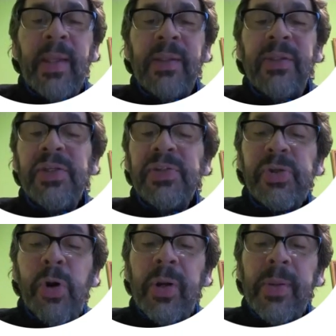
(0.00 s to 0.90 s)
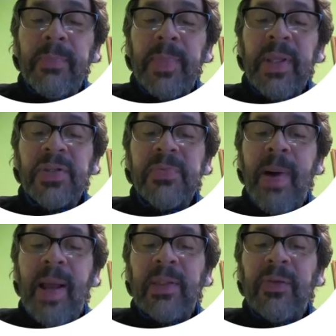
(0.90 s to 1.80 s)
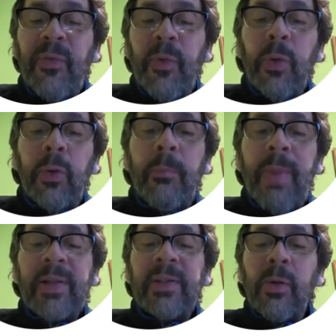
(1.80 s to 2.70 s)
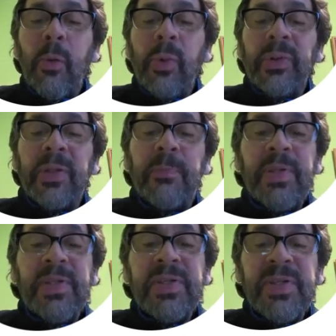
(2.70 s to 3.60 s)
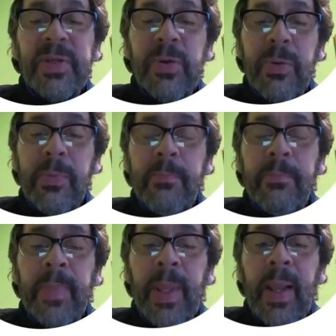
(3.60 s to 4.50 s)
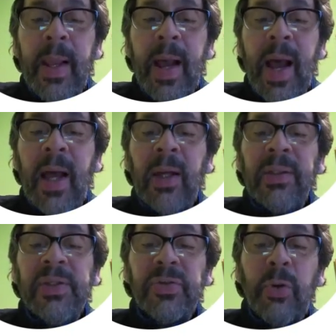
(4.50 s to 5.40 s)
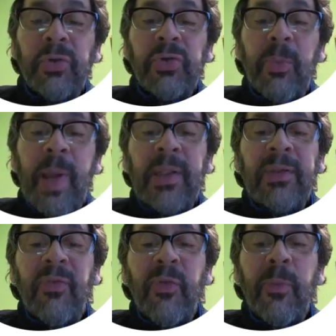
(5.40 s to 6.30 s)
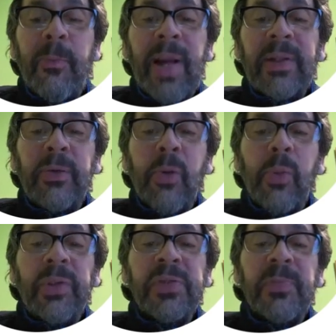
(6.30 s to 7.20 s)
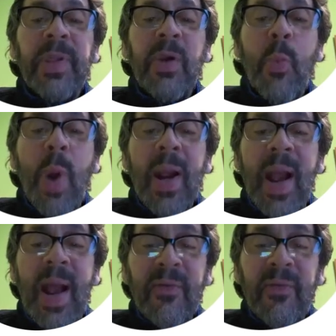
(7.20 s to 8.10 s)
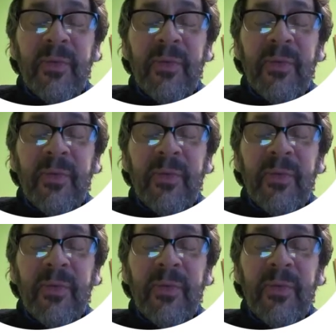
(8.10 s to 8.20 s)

This theorem is valid for particles with spin 0 and is also valid for particles with spin 1/2.